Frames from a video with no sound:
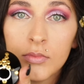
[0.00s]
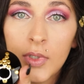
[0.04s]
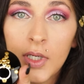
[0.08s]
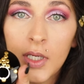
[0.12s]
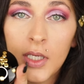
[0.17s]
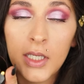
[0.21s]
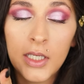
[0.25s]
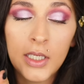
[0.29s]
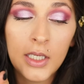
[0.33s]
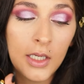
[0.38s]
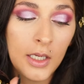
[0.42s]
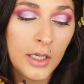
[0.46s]

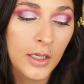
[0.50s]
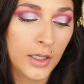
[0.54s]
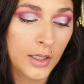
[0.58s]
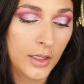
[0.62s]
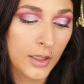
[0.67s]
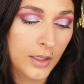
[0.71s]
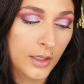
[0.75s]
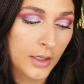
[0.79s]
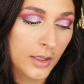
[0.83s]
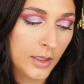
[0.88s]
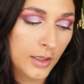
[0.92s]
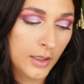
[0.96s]
I
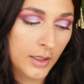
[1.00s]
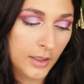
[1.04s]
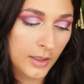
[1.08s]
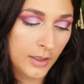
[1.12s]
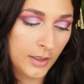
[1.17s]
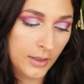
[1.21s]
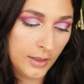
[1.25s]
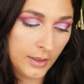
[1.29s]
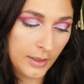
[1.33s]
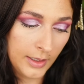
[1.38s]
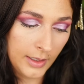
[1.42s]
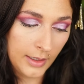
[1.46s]

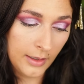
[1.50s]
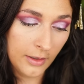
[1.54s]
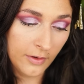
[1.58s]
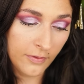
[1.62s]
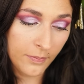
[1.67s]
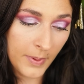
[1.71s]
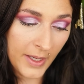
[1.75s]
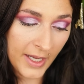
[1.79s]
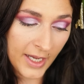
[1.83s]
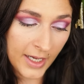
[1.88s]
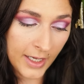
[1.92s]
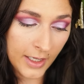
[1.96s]

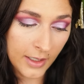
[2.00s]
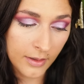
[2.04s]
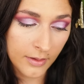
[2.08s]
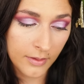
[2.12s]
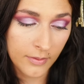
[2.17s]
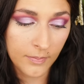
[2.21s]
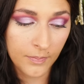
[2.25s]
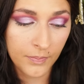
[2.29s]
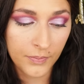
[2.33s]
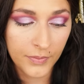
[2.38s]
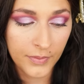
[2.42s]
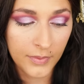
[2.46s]
love Pat.
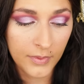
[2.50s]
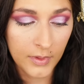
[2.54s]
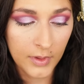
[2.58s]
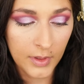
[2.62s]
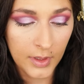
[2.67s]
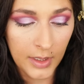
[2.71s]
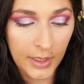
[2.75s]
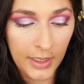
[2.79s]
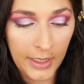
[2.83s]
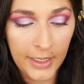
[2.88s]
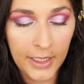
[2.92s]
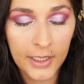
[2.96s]

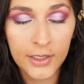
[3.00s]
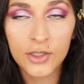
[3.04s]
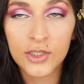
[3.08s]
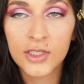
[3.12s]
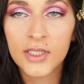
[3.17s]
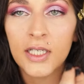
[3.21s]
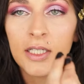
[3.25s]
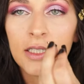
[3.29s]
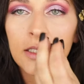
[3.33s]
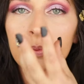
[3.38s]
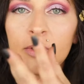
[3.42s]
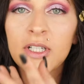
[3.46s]
I
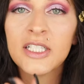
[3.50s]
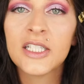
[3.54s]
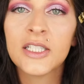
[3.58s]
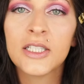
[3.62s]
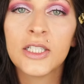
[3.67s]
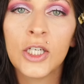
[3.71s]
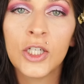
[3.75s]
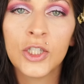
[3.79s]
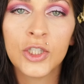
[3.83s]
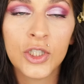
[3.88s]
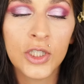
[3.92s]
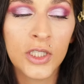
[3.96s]
understand the
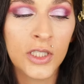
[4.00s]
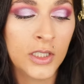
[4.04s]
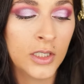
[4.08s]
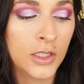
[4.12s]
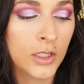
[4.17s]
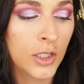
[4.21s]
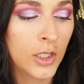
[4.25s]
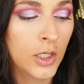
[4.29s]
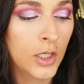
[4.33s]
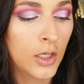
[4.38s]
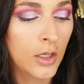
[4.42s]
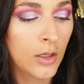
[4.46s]
presentation,
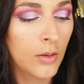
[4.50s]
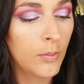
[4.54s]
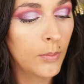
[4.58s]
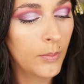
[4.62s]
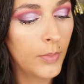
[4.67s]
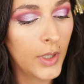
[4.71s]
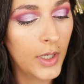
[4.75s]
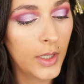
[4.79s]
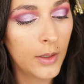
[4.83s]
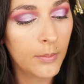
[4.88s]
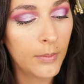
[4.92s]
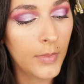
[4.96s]

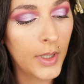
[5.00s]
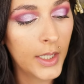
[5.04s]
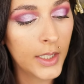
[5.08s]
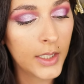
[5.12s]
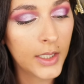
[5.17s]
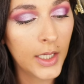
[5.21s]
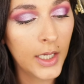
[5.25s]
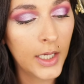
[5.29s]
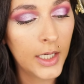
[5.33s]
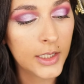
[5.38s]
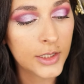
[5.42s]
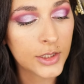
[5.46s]
but my
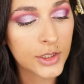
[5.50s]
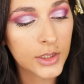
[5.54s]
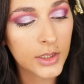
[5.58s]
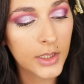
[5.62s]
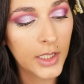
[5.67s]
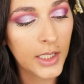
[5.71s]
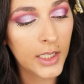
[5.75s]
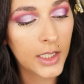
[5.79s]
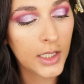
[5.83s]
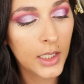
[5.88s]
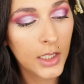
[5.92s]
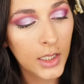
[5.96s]
gosh,
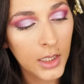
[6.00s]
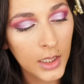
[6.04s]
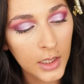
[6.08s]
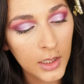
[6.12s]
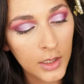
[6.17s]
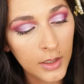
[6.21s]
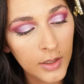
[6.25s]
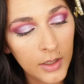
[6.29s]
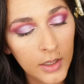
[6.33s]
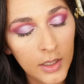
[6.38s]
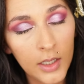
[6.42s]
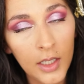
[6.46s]
like
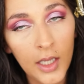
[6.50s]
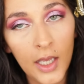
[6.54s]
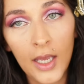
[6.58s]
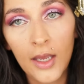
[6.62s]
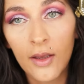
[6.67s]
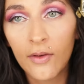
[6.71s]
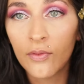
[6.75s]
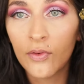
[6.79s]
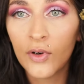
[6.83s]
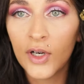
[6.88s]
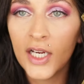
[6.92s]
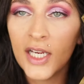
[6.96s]

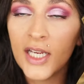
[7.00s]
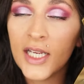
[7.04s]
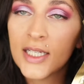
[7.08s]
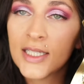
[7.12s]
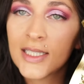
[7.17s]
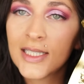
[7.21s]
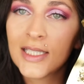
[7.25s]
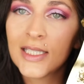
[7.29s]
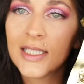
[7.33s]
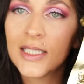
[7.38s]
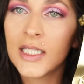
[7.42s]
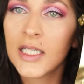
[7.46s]
every
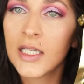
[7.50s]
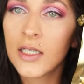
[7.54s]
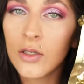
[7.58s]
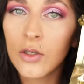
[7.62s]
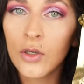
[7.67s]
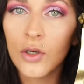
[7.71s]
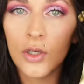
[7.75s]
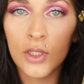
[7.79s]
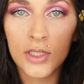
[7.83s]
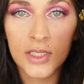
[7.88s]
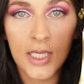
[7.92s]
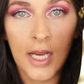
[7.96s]

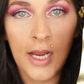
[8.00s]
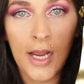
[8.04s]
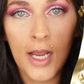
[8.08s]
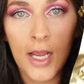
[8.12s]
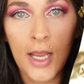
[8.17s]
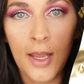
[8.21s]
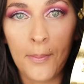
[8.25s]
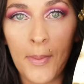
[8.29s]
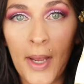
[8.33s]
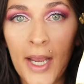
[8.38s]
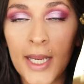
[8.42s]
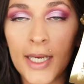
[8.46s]
single
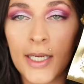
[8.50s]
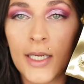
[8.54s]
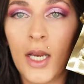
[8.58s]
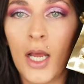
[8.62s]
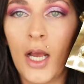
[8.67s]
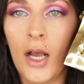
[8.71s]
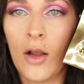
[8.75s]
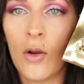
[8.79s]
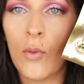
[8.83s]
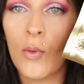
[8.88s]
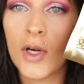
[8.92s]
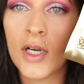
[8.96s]
time I
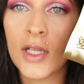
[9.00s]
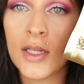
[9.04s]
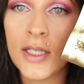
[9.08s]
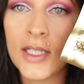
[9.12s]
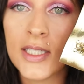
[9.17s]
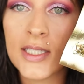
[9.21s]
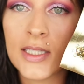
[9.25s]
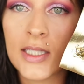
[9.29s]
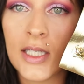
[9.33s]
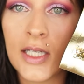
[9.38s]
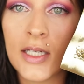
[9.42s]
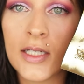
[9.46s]
knock one of
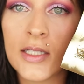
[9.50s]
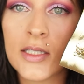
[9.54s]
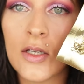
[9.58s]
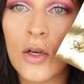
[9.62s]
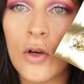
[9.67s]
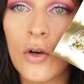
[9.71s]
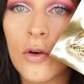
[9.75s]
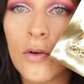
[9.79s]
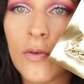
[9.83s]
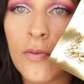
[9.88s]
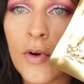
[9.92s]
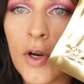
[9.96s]
these things
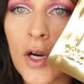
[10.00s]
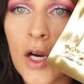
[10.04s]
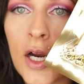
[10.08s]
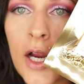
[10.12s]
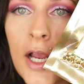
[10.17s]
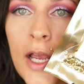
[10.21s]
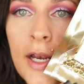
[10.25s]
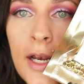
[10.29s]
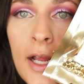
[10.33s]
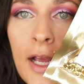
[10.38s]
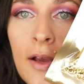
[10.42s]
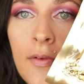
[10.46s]
over
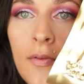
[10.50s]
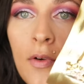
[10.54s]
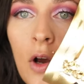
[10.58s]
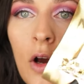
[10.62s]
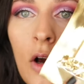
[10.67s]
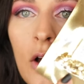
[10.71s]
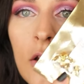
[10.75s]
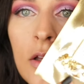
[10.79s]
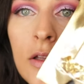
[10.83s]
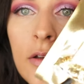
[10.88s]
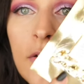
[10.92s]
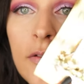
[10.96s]
and have
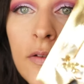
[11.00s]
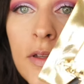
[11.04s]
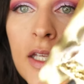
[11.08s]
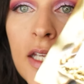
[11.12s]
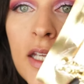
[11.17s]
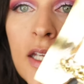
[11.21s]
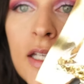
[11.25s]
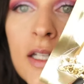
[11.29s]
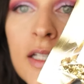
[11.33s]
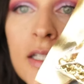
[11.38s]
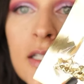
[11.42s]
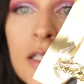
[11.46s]
all of
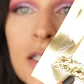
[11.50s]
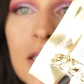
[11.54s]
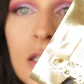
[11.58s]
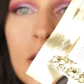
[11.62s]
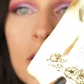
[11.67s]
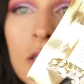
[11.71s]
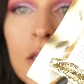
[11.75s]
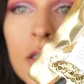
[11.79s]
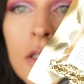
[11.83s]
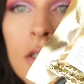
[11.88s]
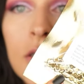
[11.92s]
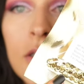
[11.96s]
these
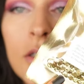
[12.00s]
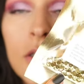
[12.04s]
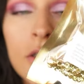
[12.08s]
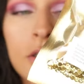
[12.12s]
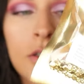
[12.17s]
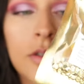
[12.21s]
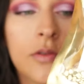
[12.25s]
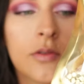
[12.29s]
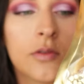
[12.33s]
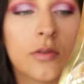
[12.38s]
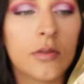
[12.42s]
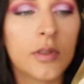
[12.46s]

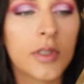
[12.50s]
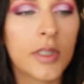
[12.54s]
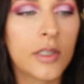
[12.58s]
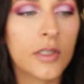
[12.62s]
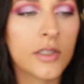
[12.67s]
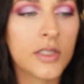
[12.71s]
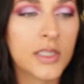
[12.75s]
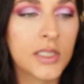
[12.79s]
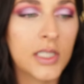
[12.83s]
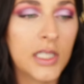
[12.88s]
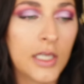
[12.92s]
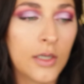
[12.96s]
little
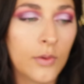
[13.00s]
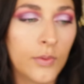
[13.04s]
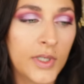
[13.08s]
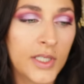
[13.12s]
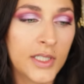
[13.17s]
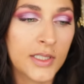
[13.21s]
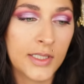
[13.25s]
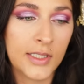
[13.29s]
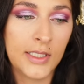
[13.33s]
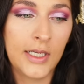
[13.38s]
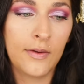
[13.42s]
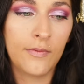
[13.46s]

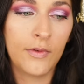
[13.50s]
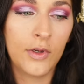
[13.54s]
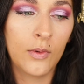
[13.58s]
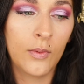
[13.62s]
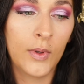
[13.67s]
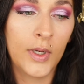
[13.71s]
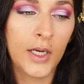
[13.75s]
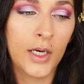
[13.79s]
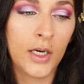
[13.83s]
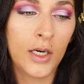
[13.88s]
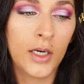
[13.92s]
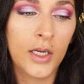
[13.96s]
sequins
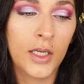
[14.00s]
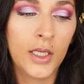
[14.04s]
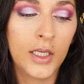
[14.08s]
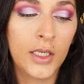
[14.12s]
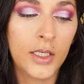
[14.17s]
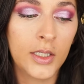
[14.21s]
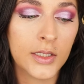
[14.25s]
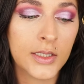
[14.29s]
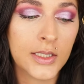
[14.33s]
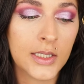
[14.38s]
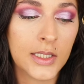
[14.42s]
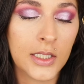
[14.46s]
everywhere,
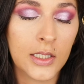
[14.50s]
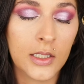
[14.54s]
I